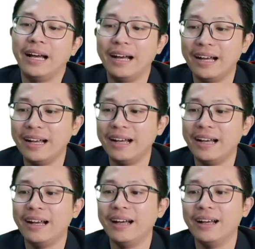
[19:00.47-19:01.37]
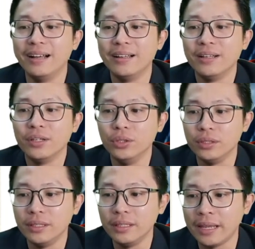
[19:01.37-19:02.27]

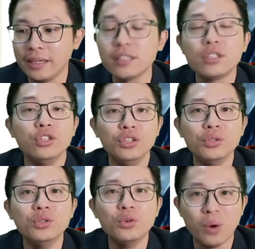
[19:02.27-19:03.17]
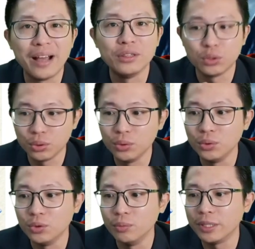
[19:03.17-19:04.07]
That is
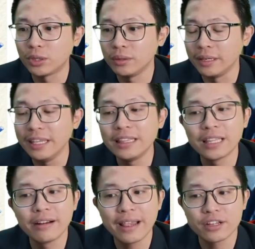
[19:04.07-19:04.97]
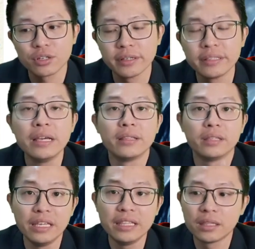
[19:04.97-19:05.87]
U12. The interaction
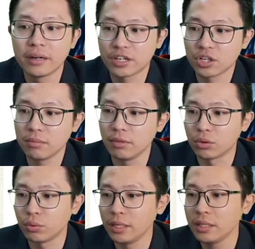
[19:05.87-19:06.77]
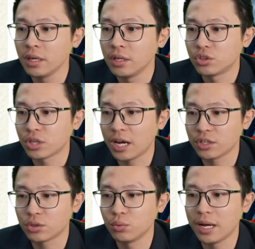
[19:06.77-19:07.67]
between
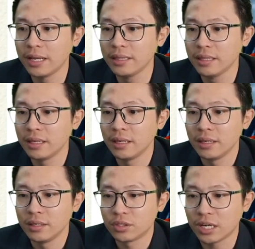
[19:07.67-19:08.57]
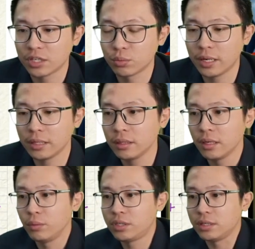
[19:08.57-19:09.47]
charge 1,
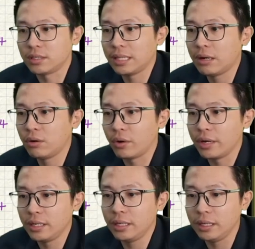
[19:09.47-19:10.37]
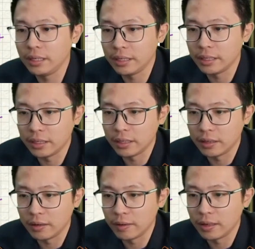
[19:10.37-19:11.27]
which is now already in
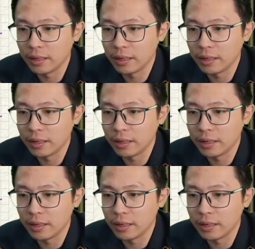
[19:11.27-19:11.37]
the